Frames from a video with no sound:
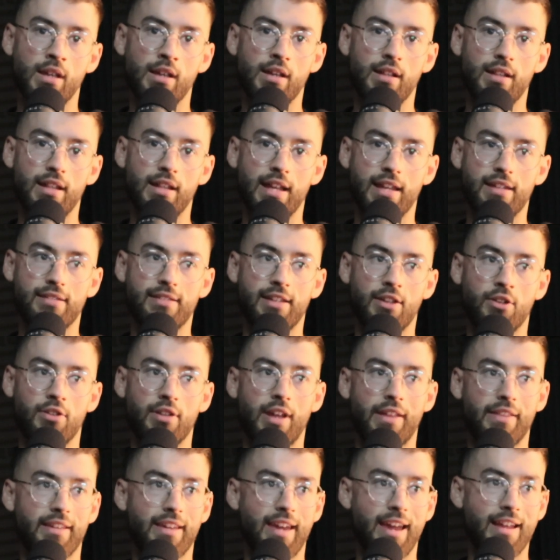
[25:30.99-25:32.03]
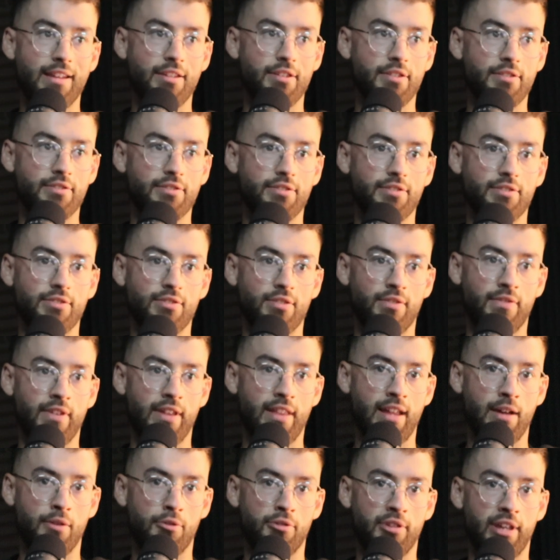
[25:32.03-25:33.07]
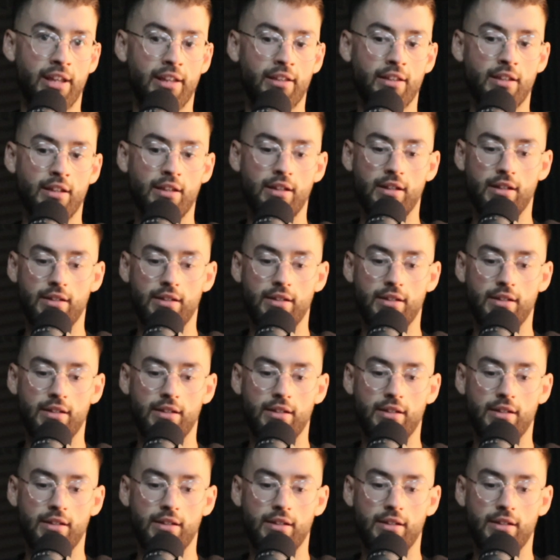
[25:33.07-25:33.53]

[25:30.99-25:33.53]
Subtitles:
like you see all like the Kenyans and stuff like that, or like